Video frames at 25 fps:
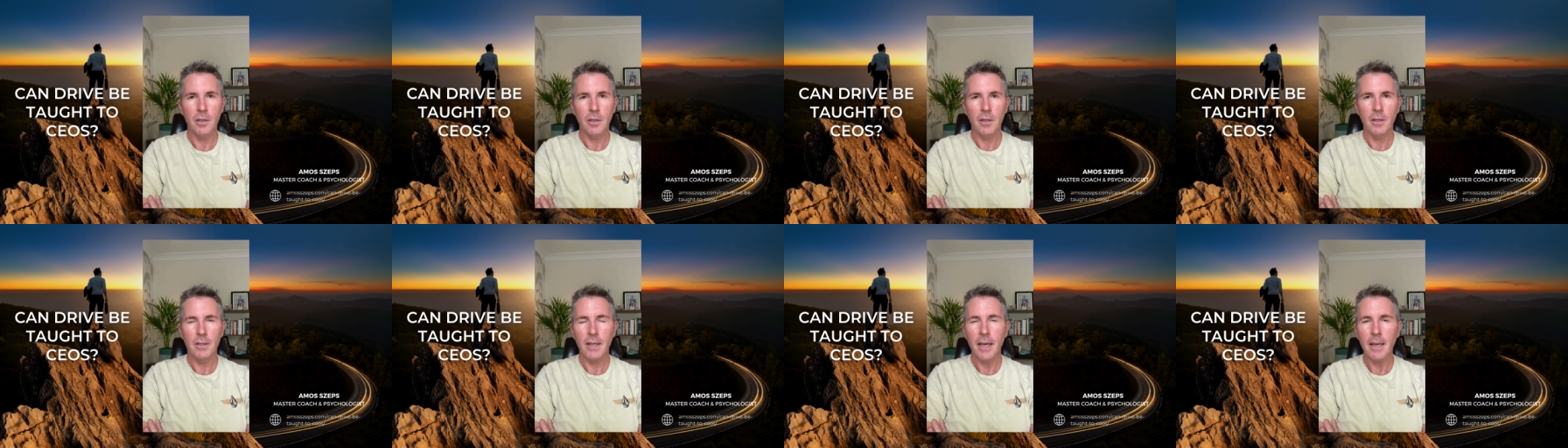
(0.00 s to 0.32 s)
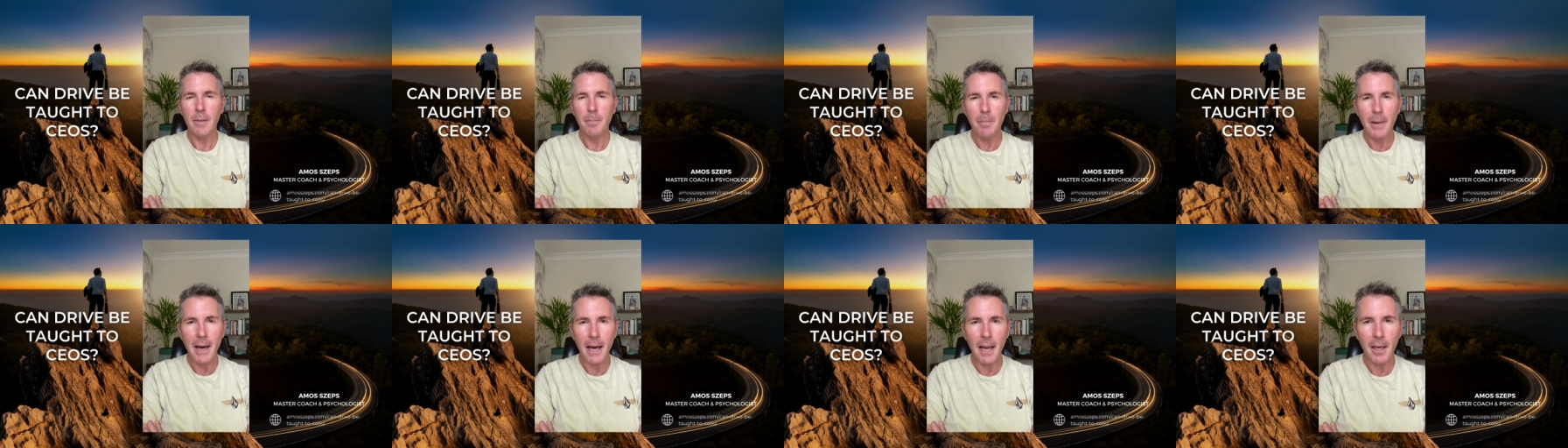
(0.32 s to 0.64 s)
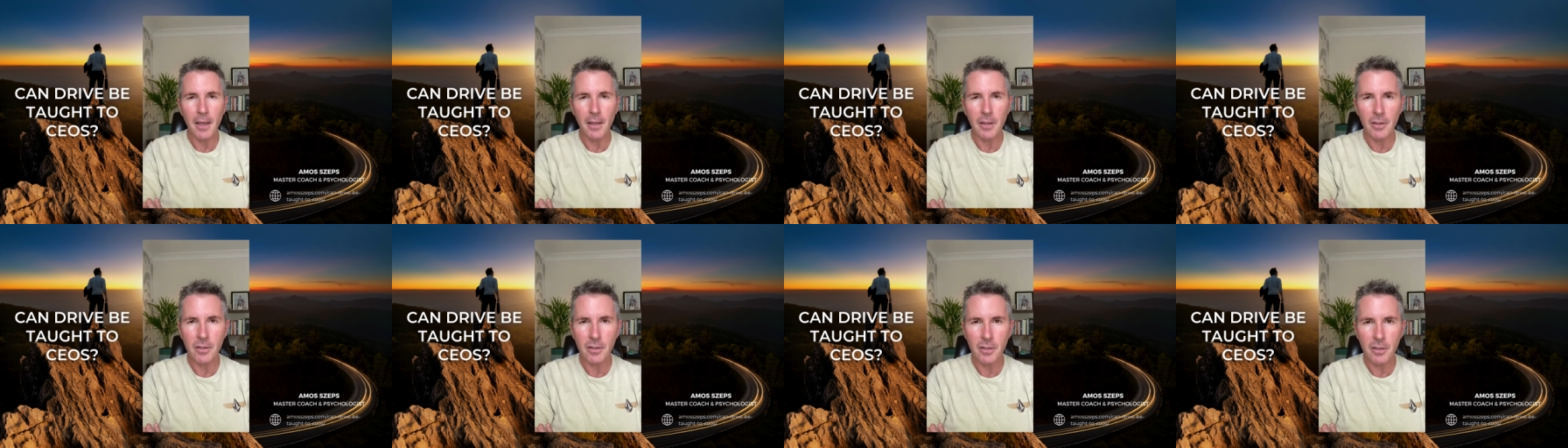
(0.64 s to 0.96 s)
say,
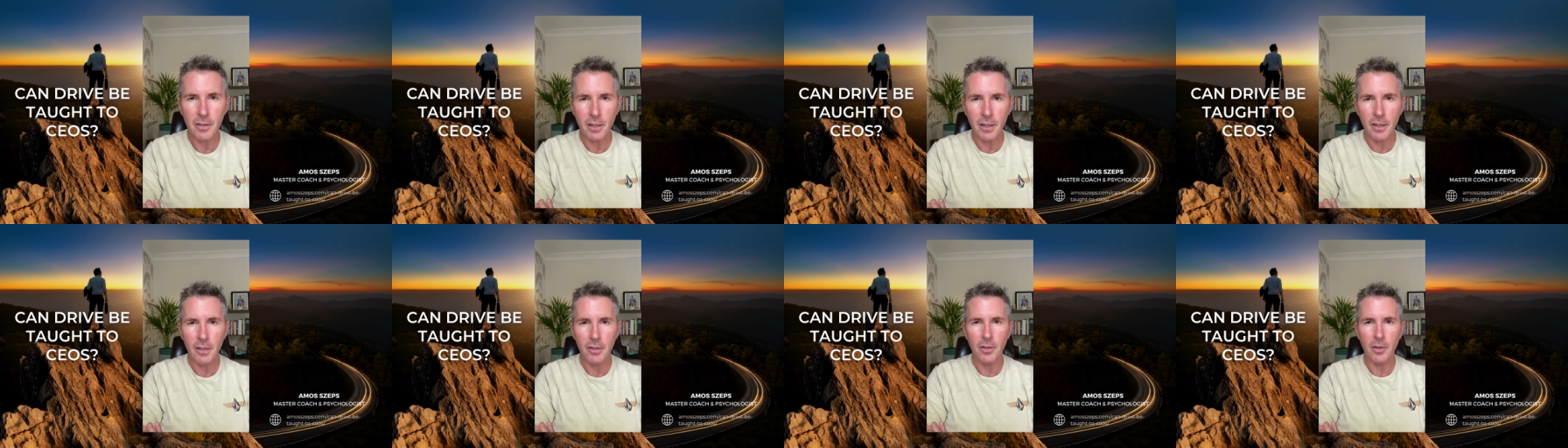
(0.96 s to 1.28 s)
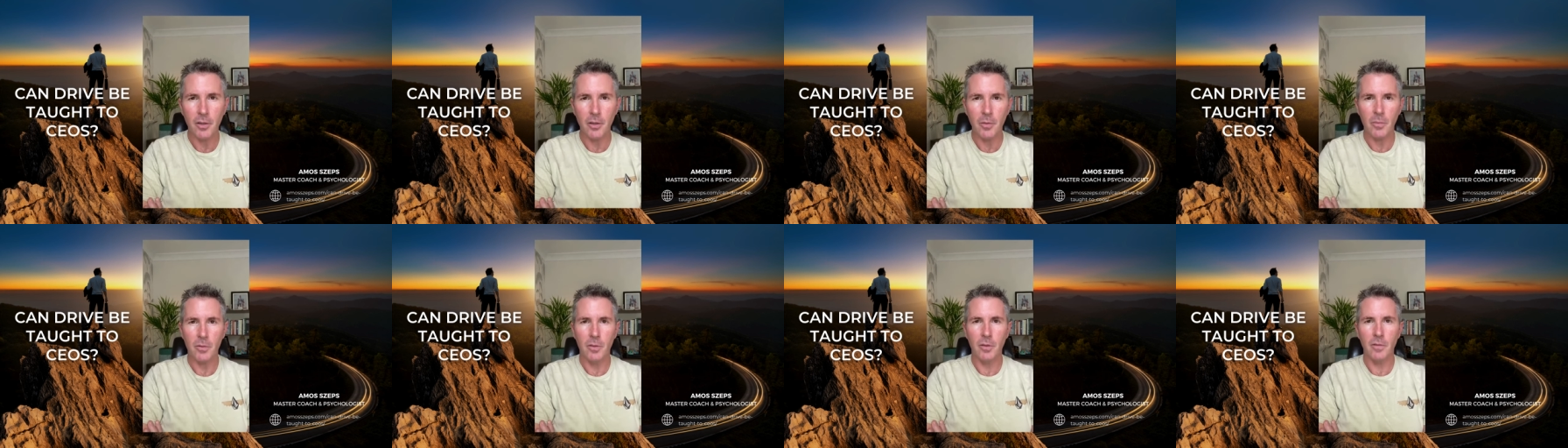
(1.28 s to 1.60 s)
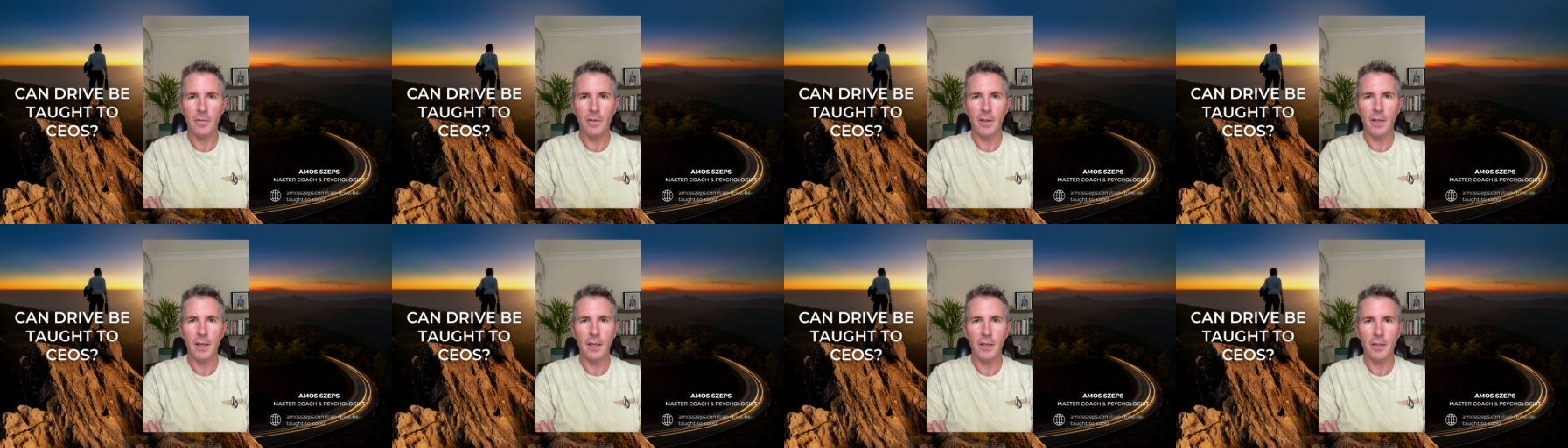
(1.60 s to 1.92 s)
balanced in terms
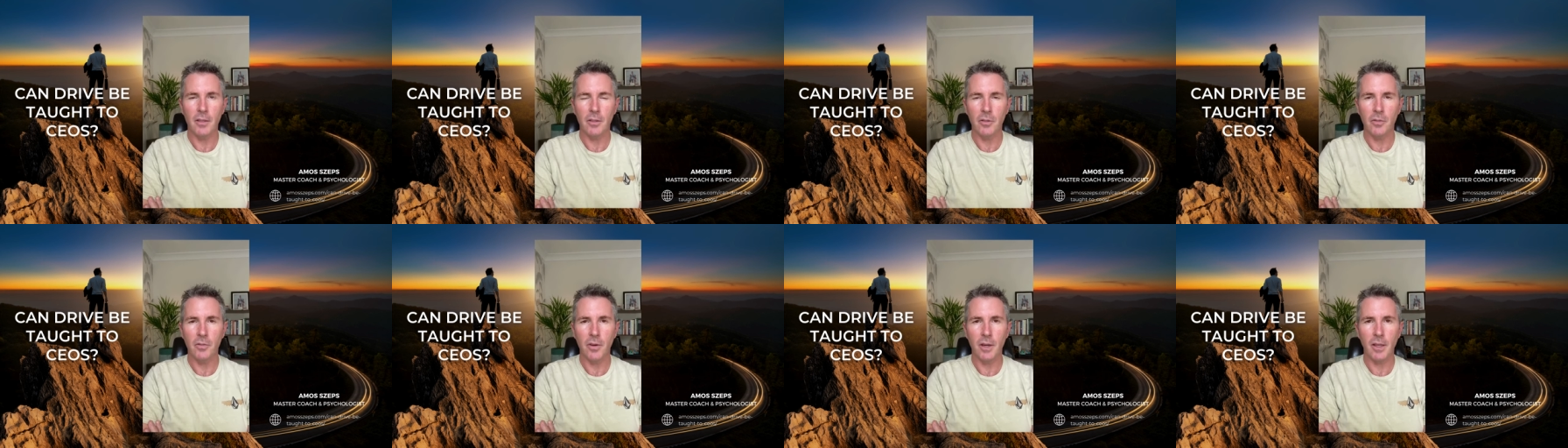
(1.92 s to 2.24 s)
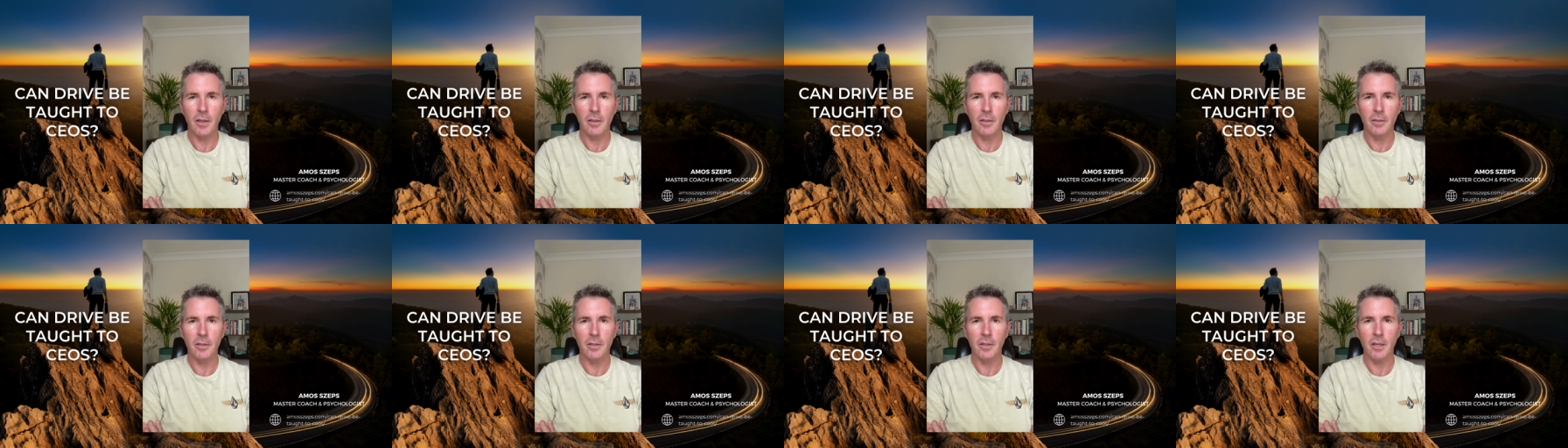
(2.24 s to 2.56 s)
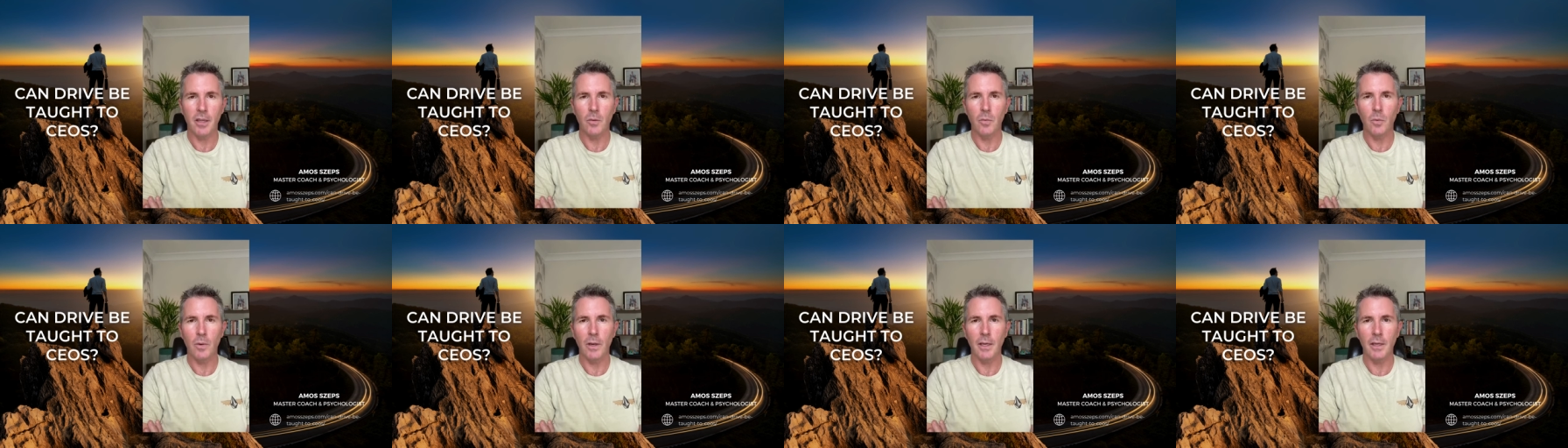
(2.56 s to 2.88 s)
of their strengths
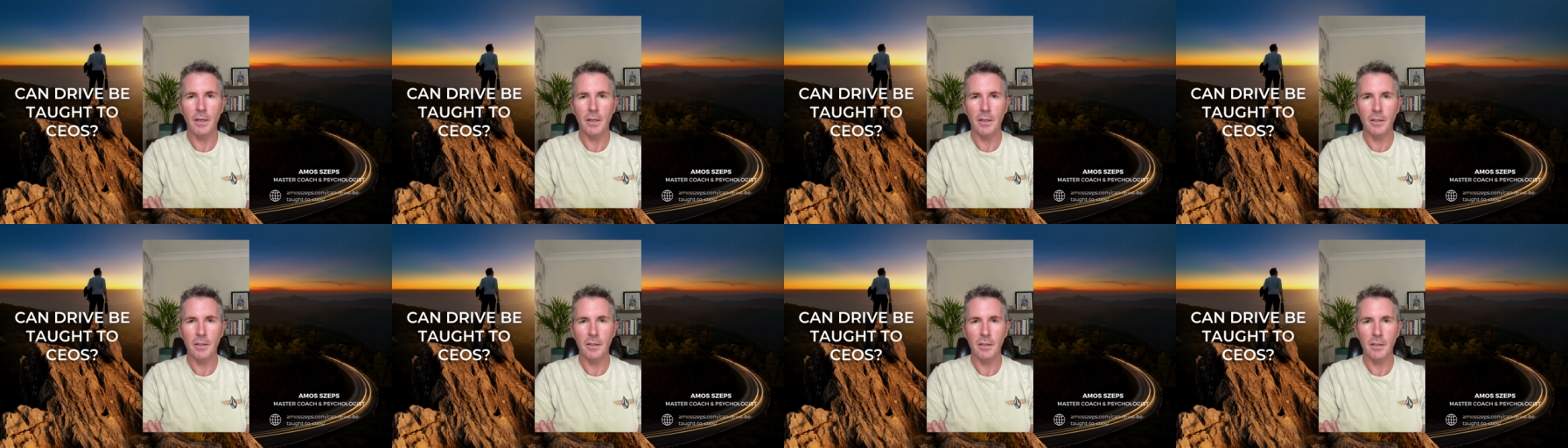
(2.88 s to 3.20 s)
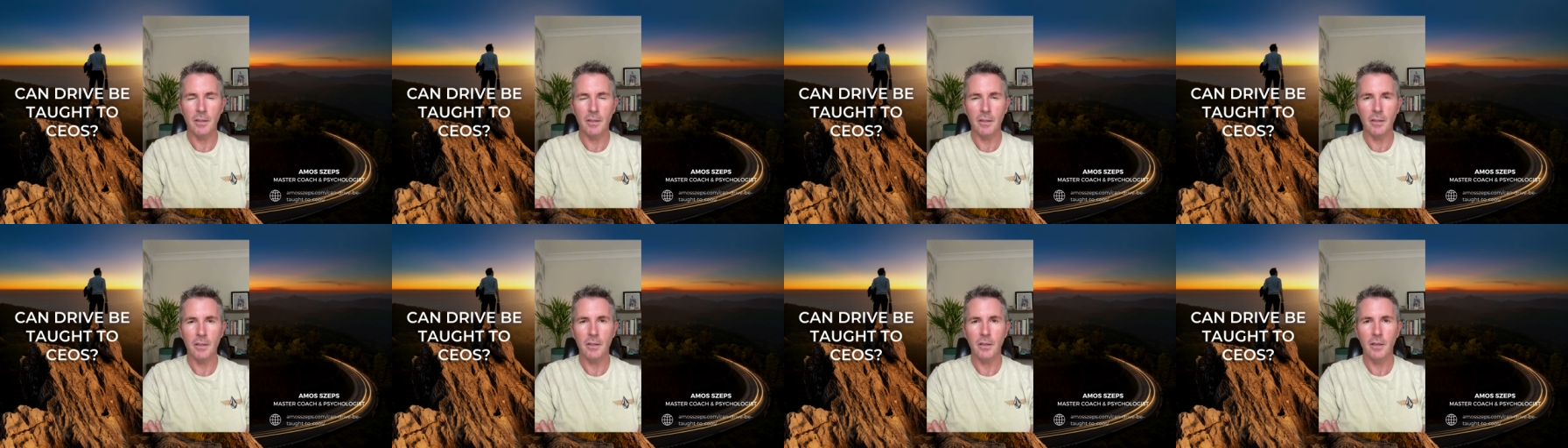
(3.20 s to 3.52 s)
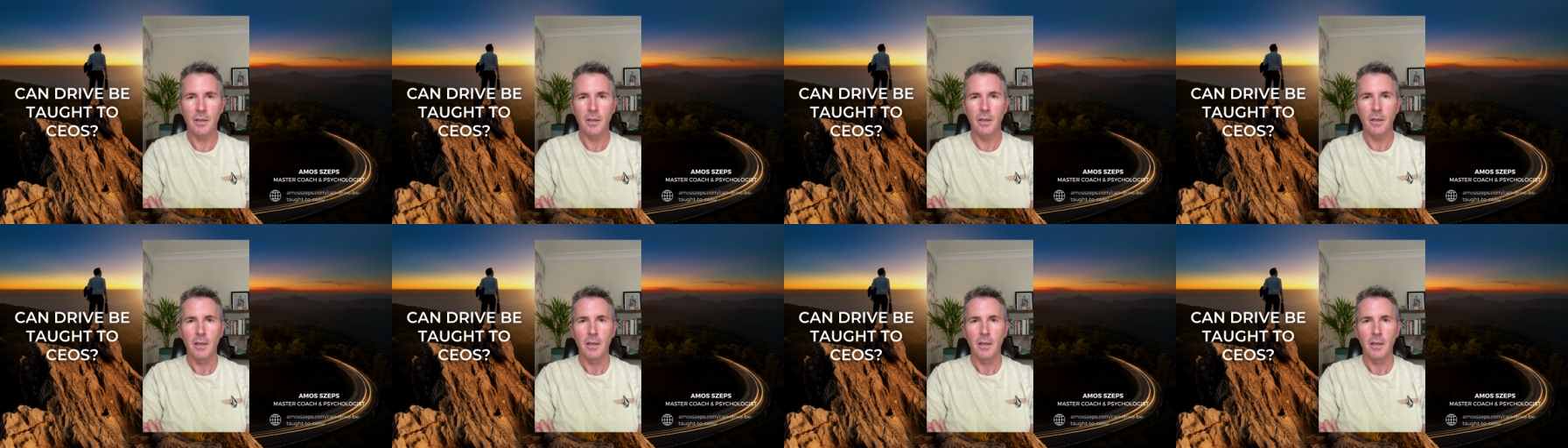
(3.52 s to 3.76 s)
and weaknesses